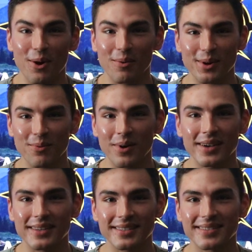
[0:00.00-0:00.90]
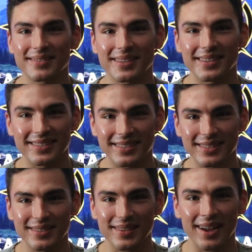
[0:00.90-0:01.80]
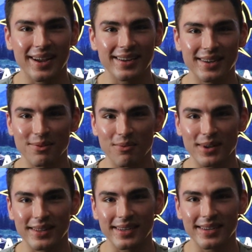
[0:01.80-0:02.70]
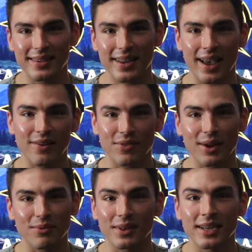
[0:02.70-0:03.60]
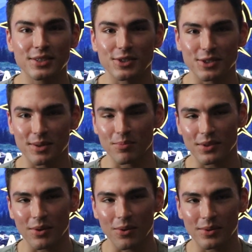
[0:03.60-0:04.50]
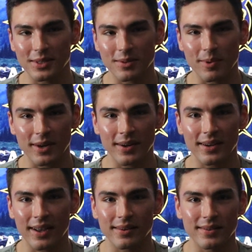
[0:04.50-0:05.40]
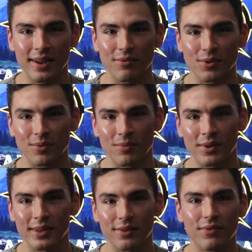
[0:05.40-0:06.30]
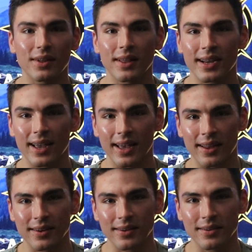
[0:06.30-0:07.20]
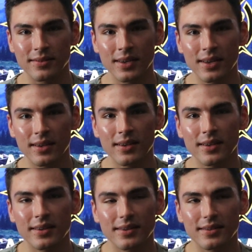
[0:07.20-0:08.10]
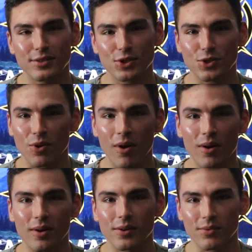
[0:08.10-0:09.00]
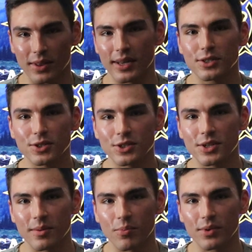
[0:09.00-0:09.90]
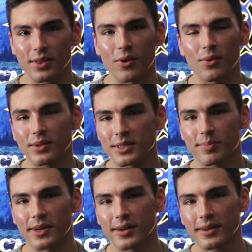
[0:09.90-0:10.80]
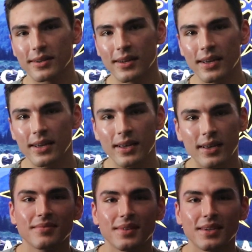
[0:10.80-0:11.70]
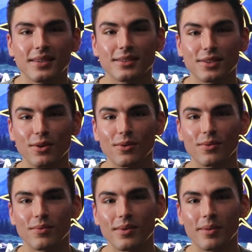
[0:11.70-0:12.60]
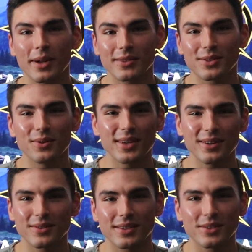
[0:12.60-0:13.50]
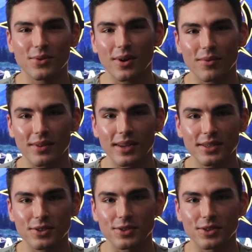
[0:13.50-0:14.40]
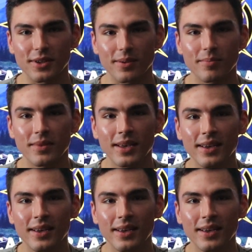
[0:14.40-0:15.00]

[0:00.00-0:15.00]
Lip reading: know what it was, because I didn't really have that relationship with the Holy Spirit. I'd never really felt like I had a strong relationship with the Holy Spirit. And so about 2 years into our relationship,